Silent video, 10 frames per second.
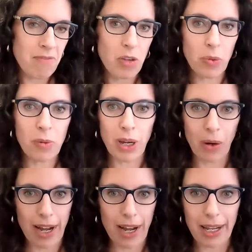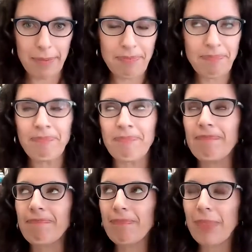the room went quiet
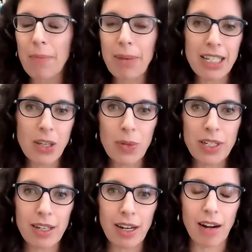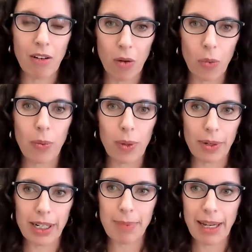because it wasn't at all what we
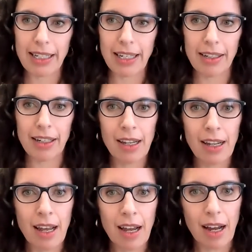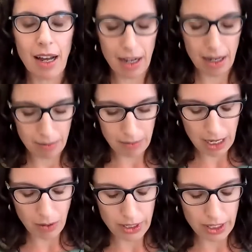were expecting.
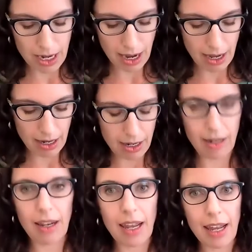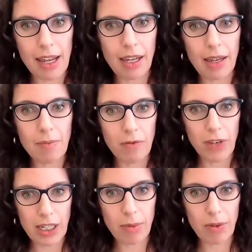It was not a
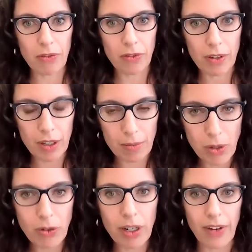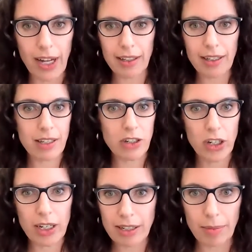victim of community violence, a
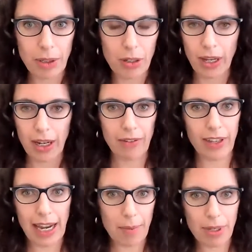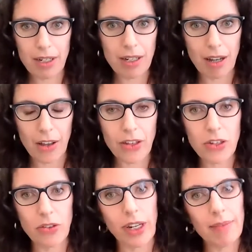GSW kind of that happened on the
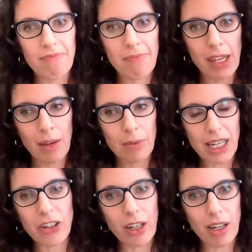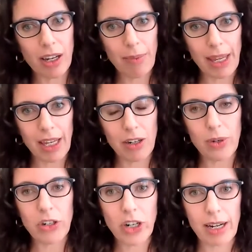street. It was actually a young man
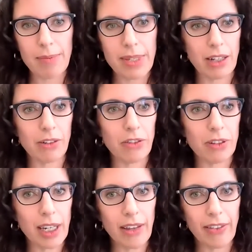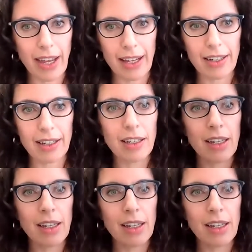who had shot himself in the head.